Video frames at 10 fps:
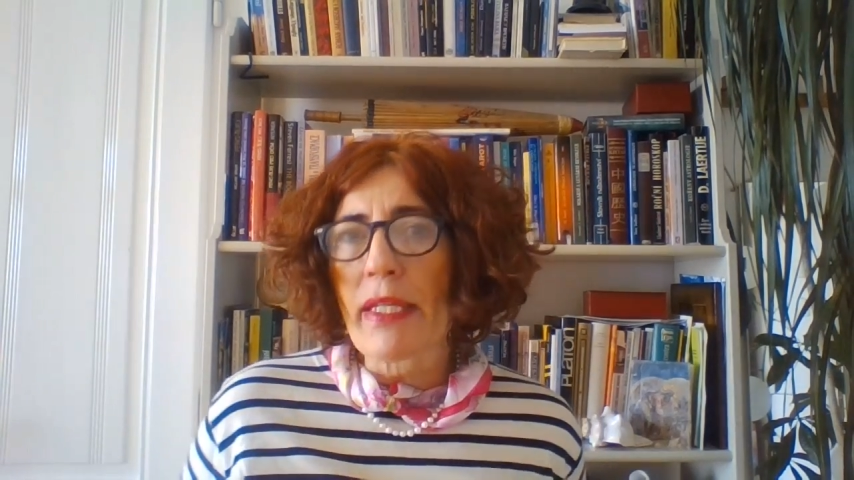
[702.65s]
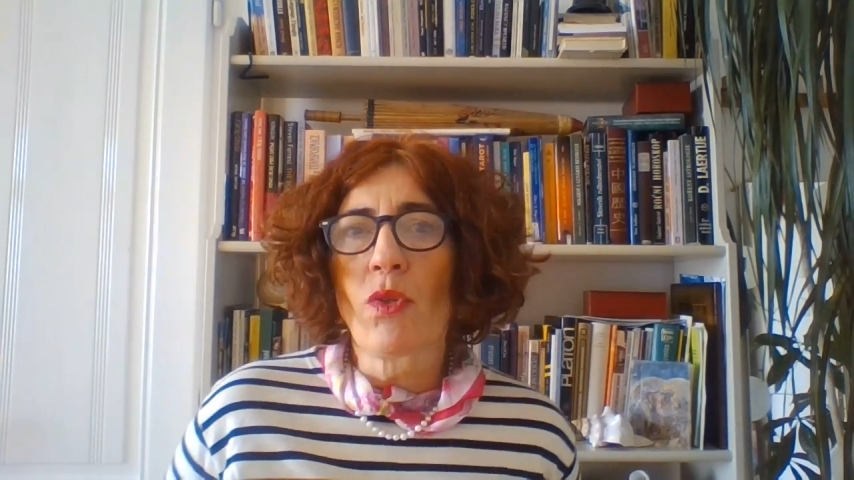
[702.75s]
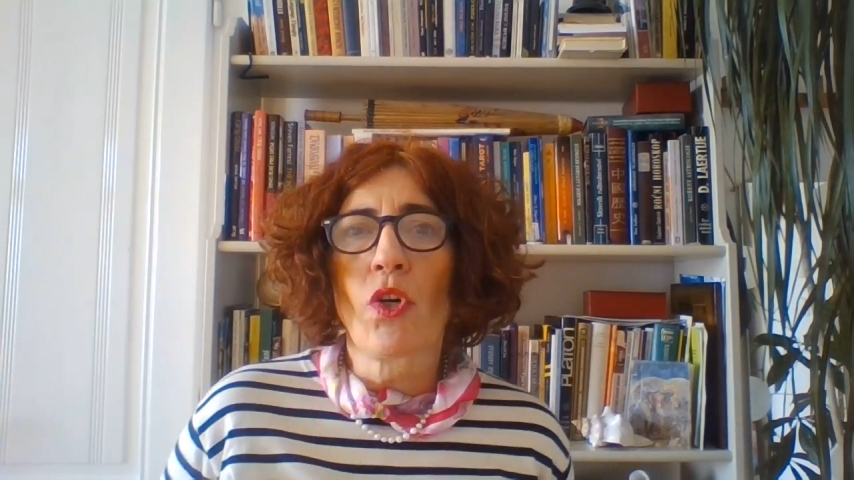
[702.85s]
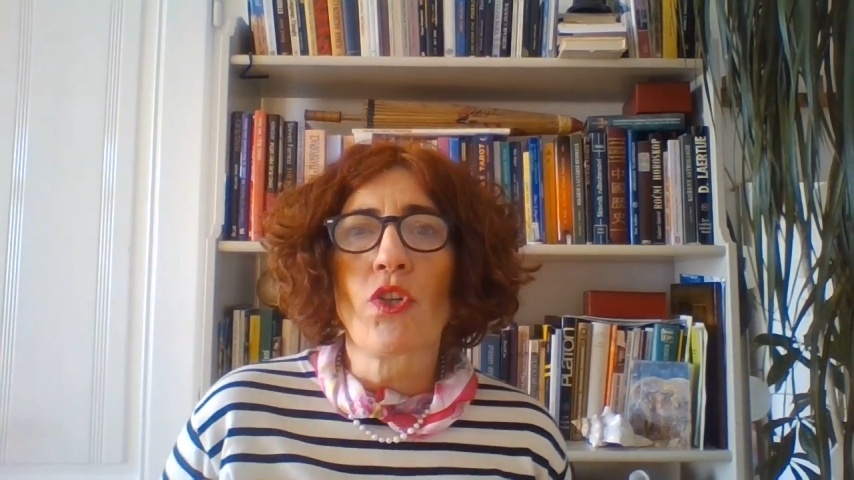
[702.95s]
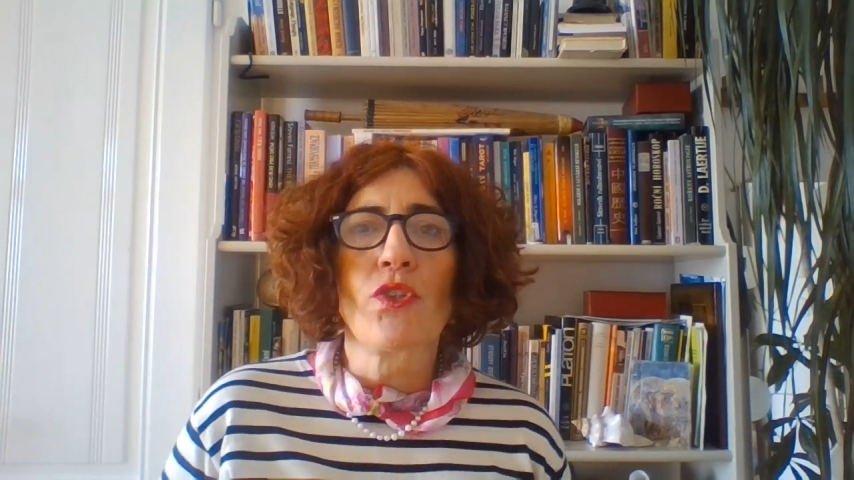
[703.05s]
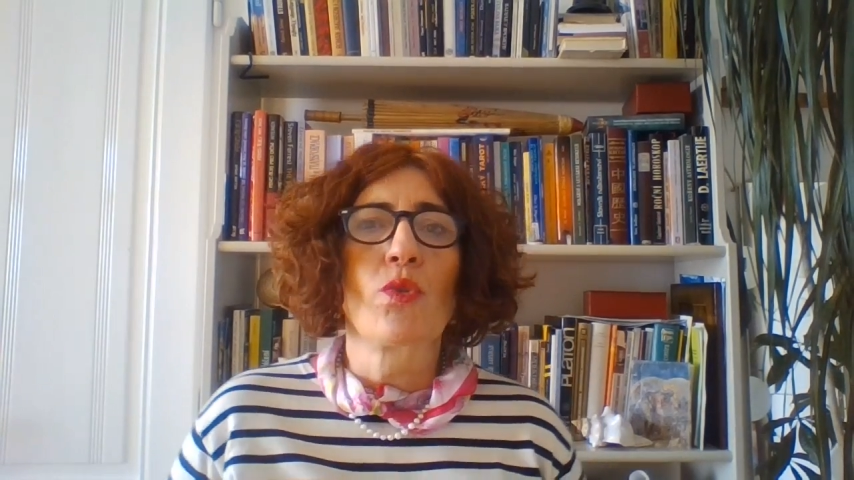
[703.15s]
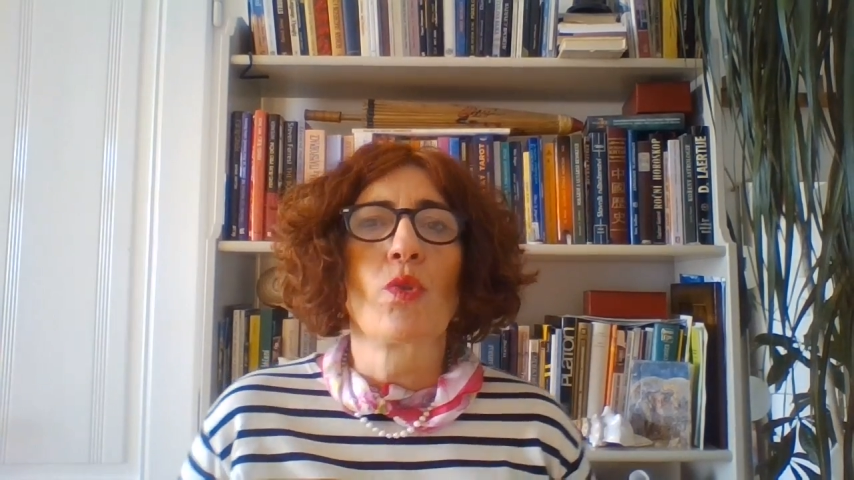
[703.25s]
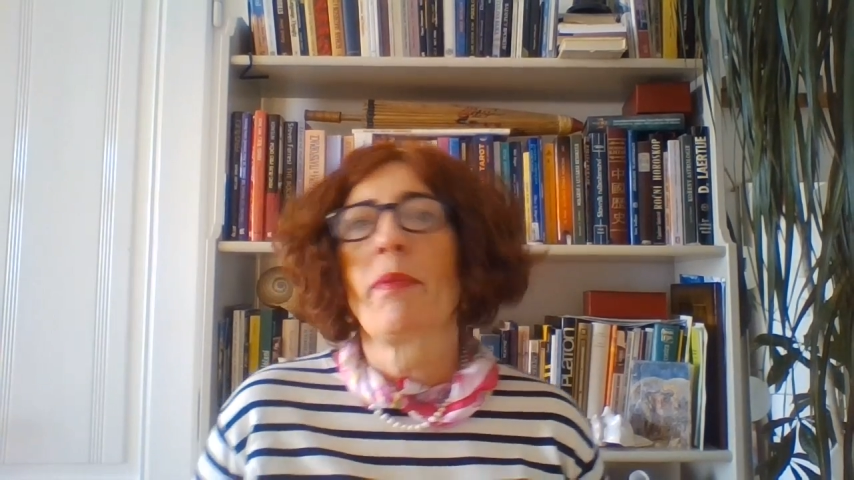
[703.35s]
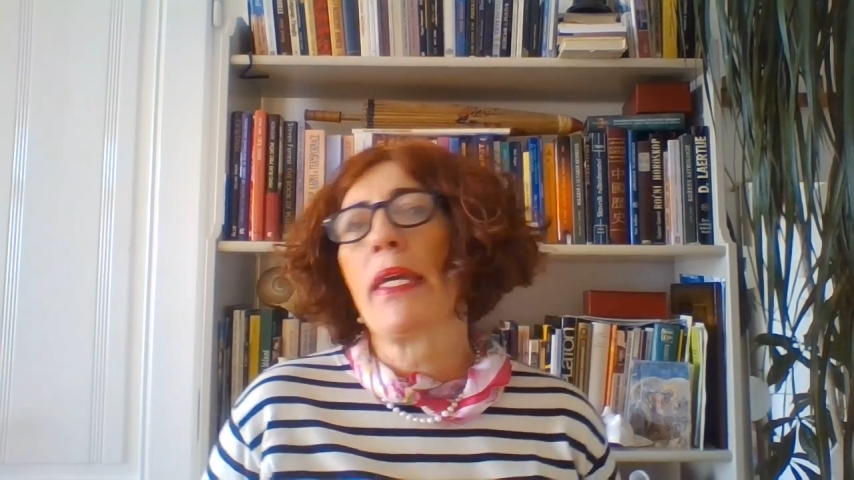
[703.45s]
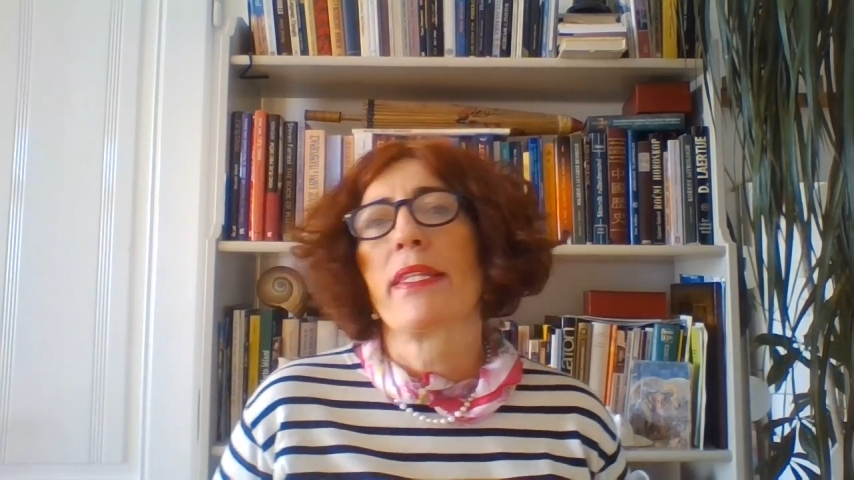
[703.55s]
in order
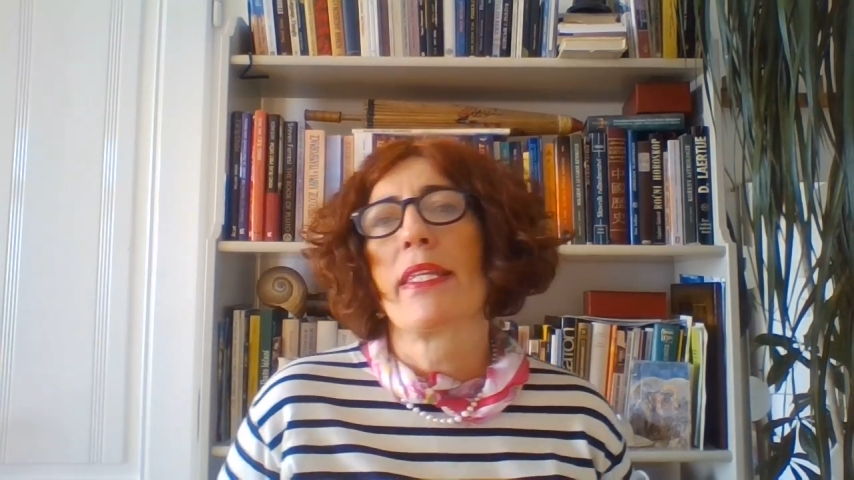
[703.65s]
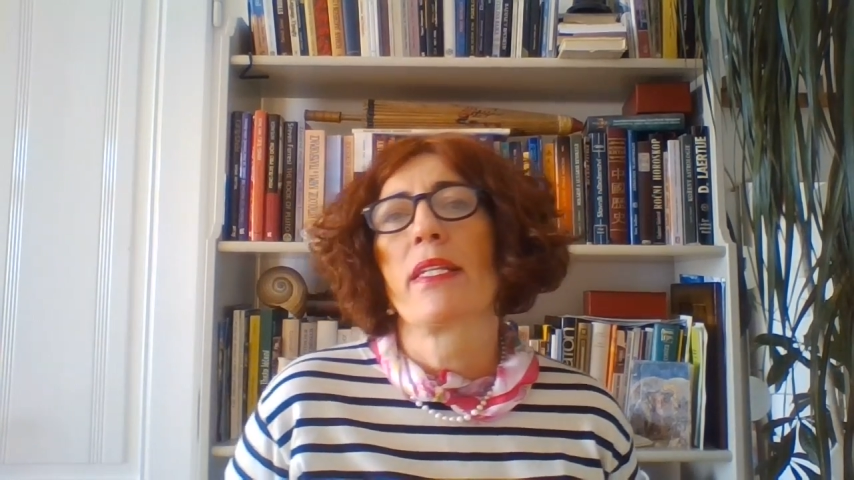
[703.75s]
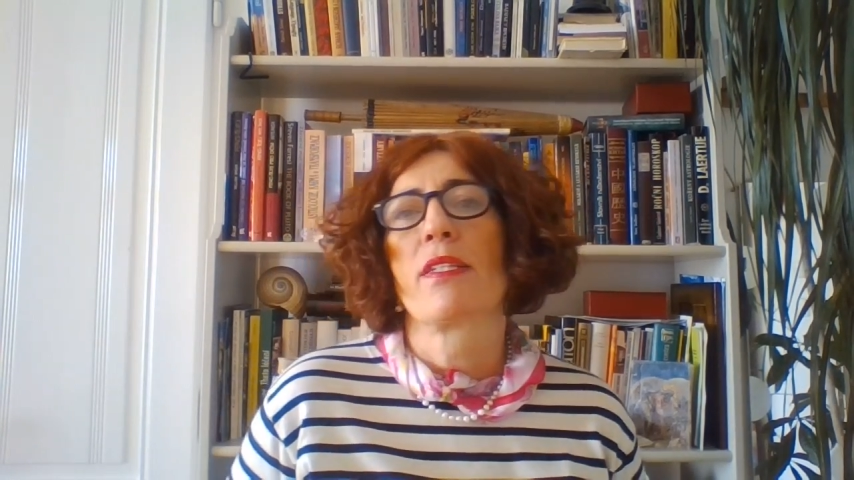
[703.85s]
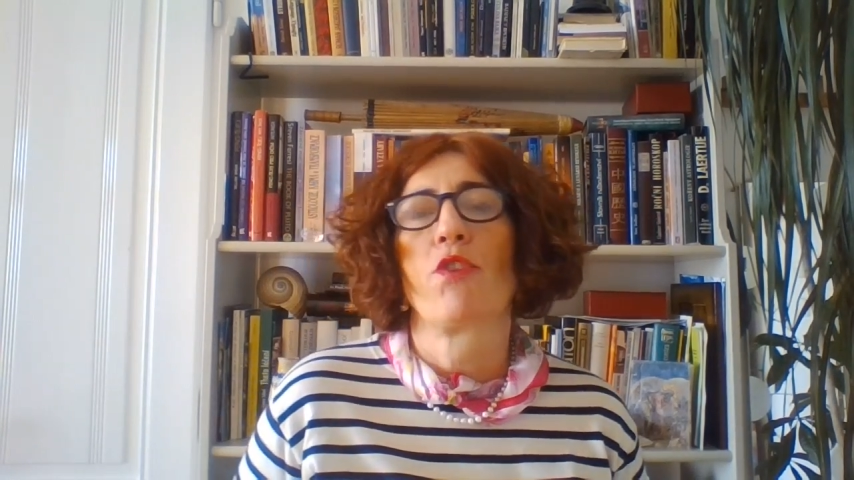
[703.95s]
to make things